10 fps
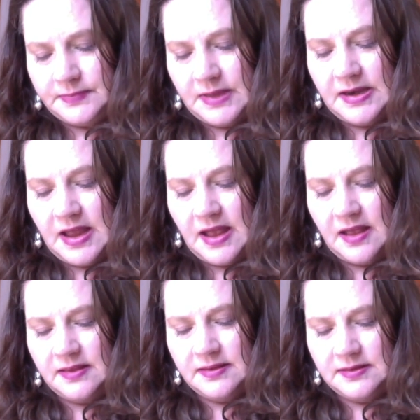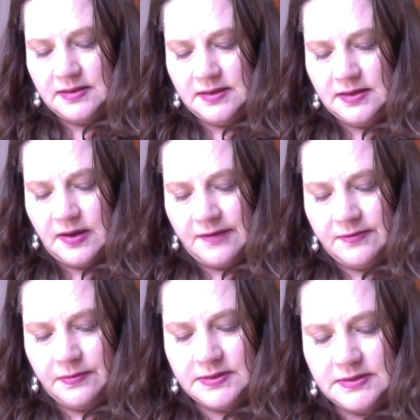And you know,
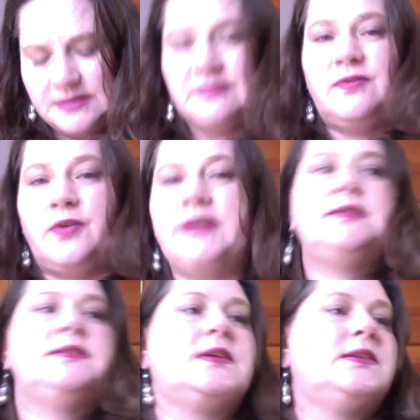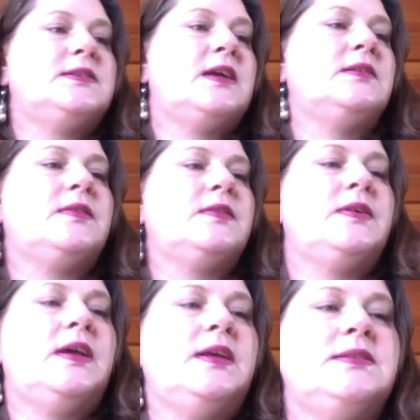everyone's voice is going to sound
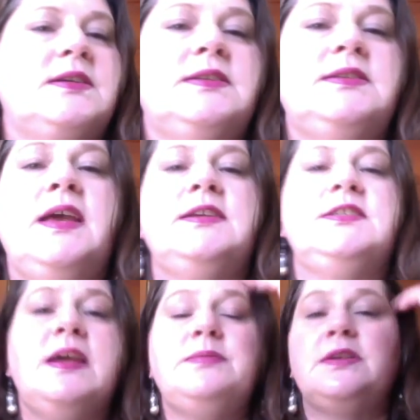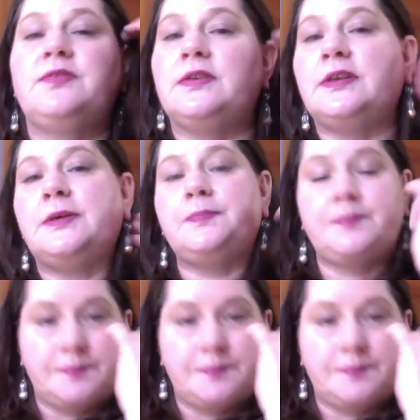different. It's going to take shape differently.